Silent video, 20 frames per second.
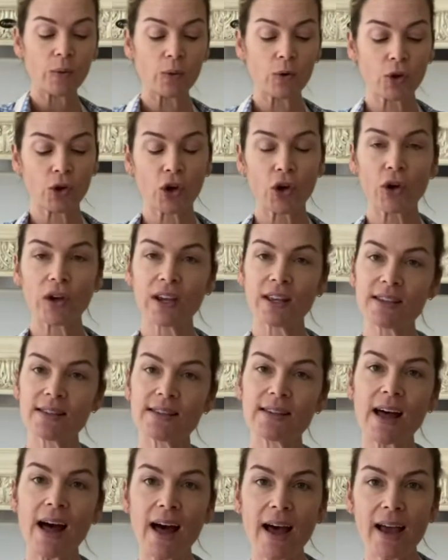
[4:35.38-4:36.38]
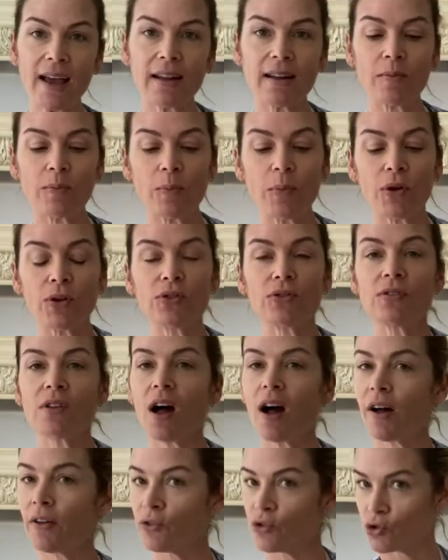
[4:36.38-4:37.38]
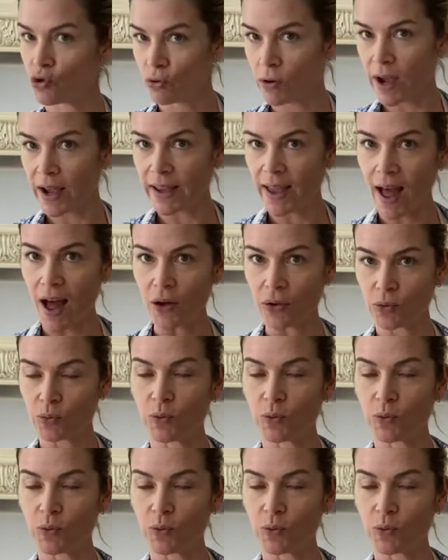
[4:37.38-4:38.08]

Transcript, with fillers: will cook inside, but not dry out.